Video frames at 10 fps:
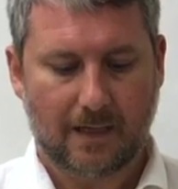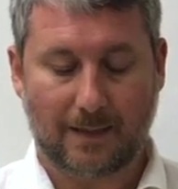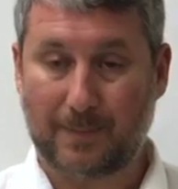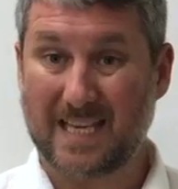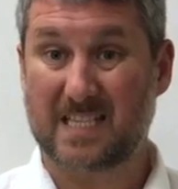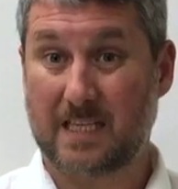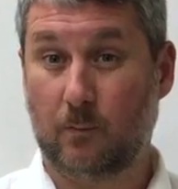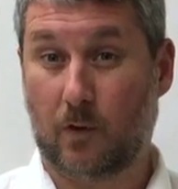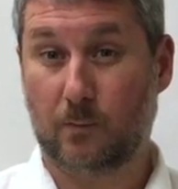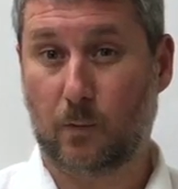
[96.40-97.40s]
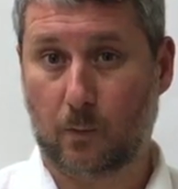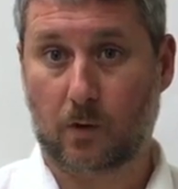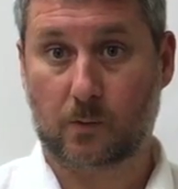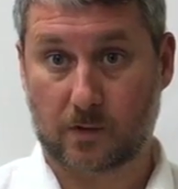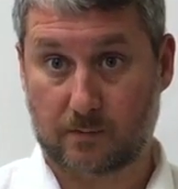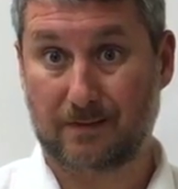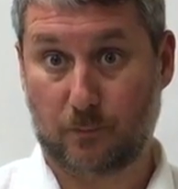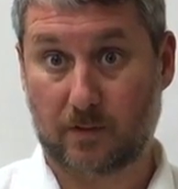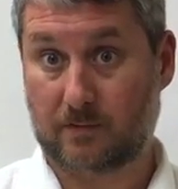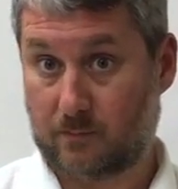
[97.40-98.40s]
PC1 will work
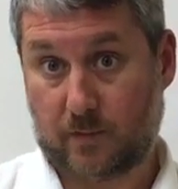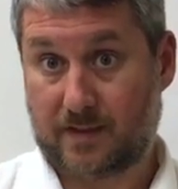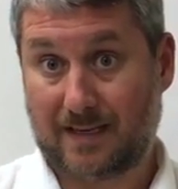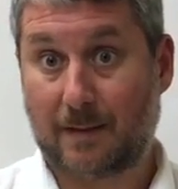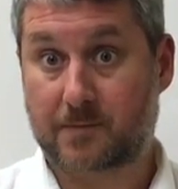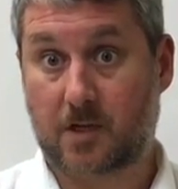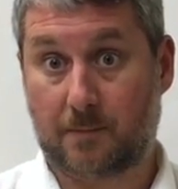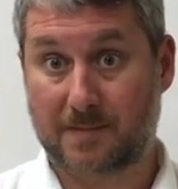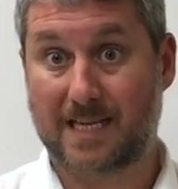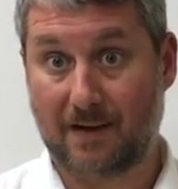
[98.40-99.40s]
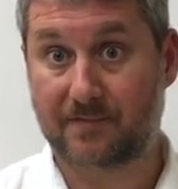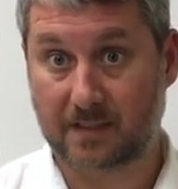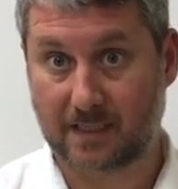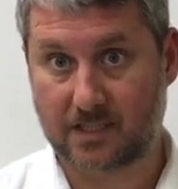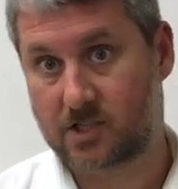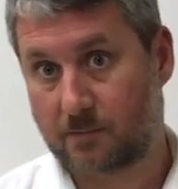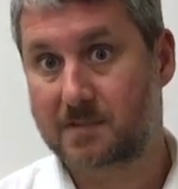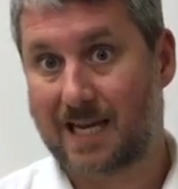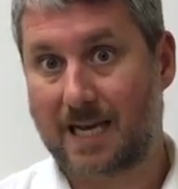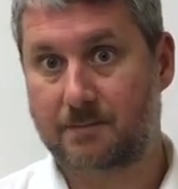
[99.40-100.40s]
with the laptop definitely.
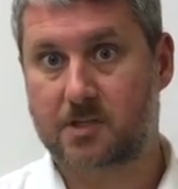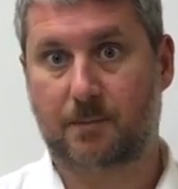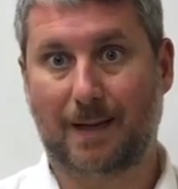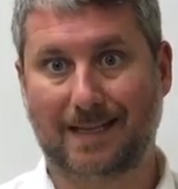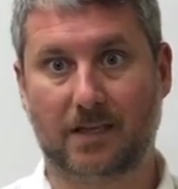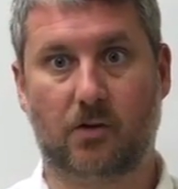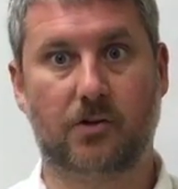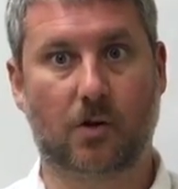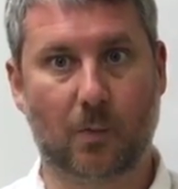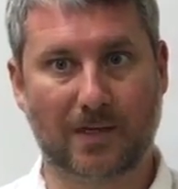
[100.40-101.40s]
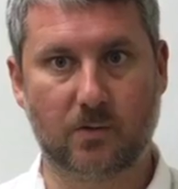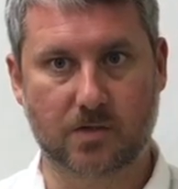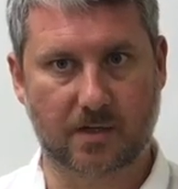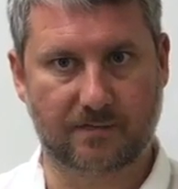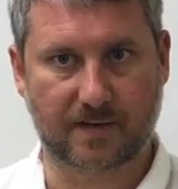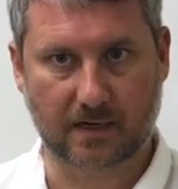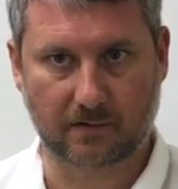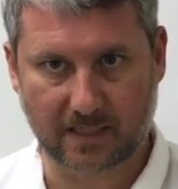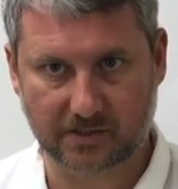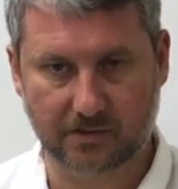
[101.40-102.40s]
Sometimes, depending on your Windows
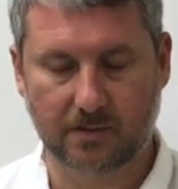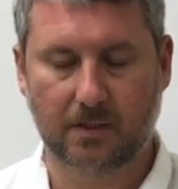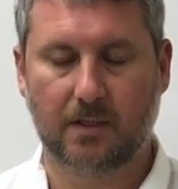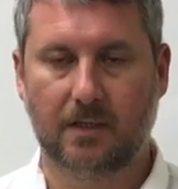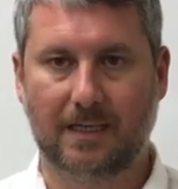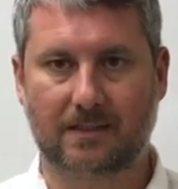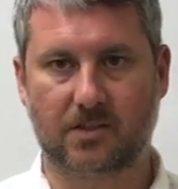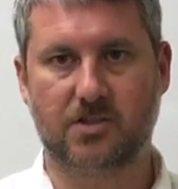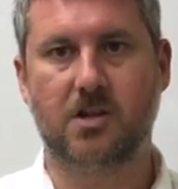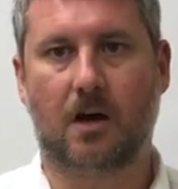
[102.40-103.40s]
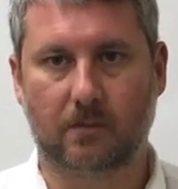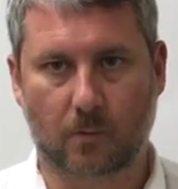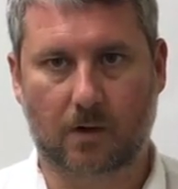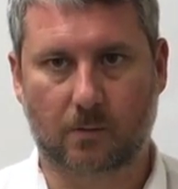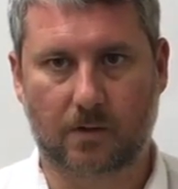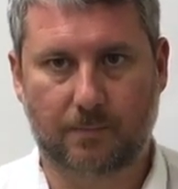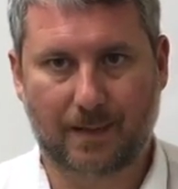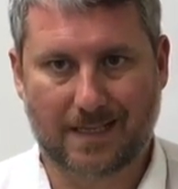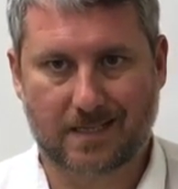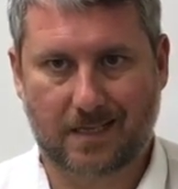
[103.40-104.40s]
configuration, it does not work with
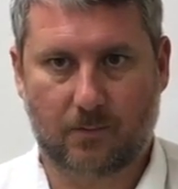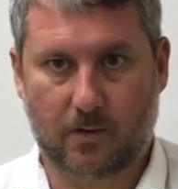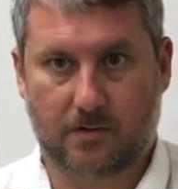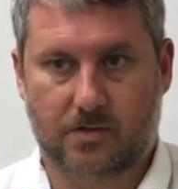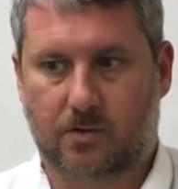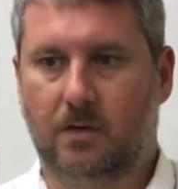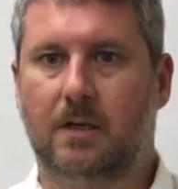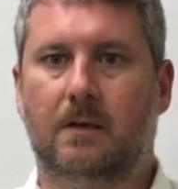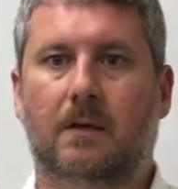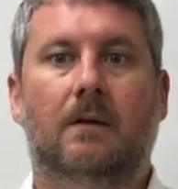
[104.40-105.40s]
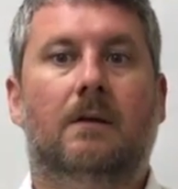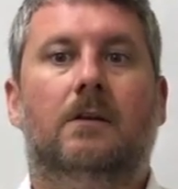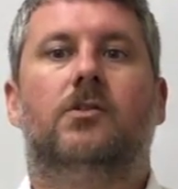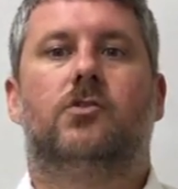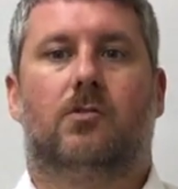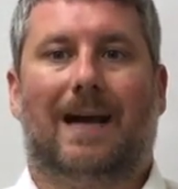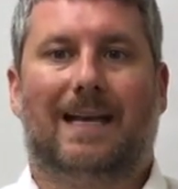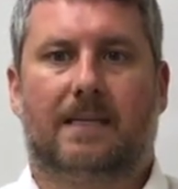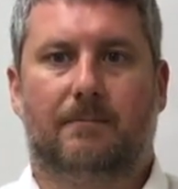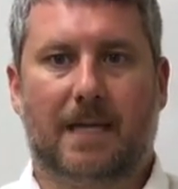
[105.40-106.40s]
PC1. So try
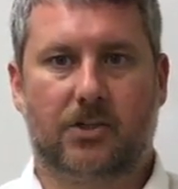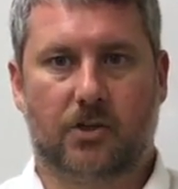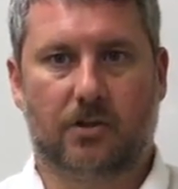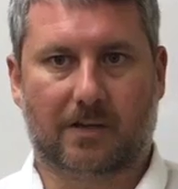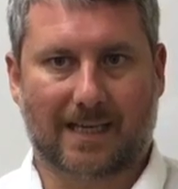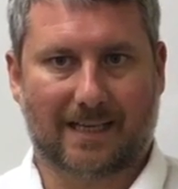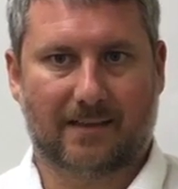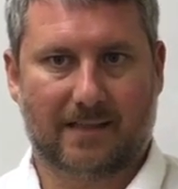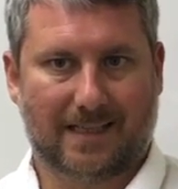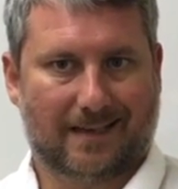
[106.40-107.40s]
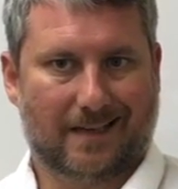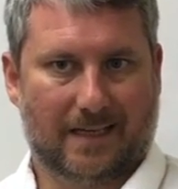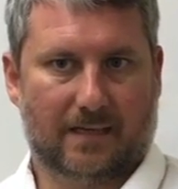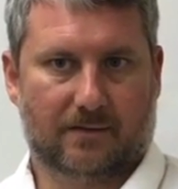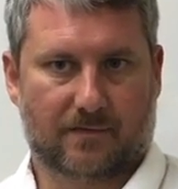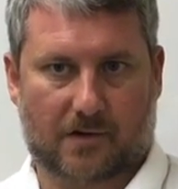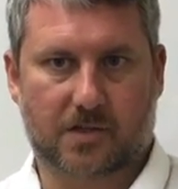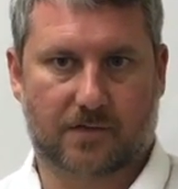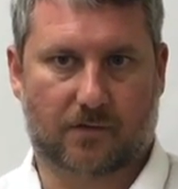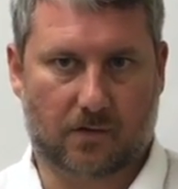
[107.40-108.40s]
it, make sure you're getting the data in
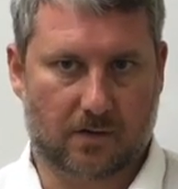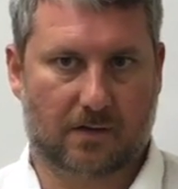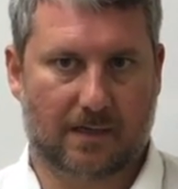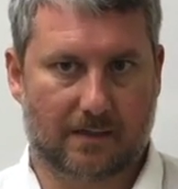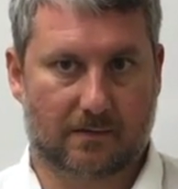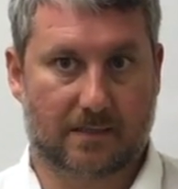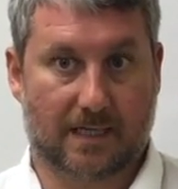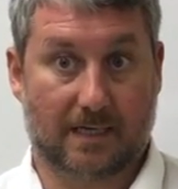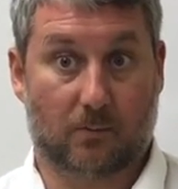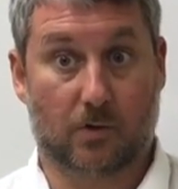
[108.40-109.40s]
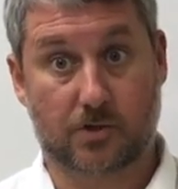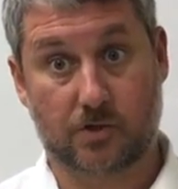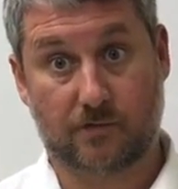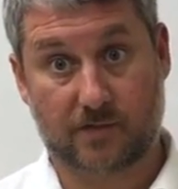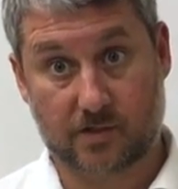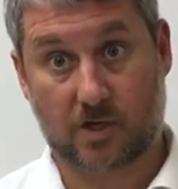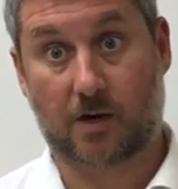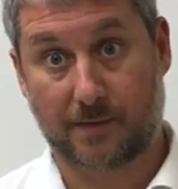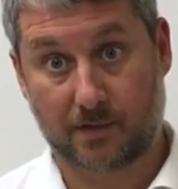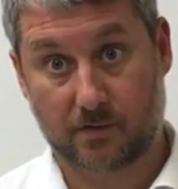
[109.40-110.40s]
first of all, and once you've
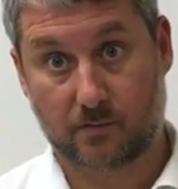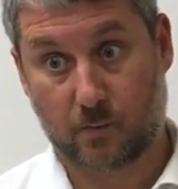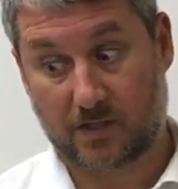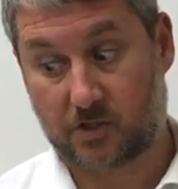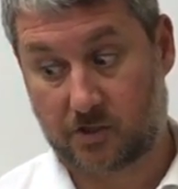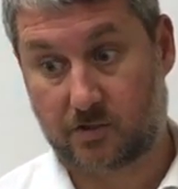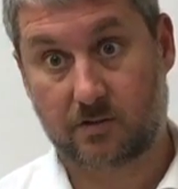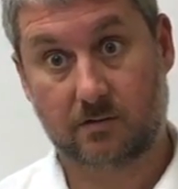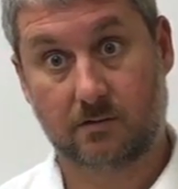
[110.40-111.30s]
determined which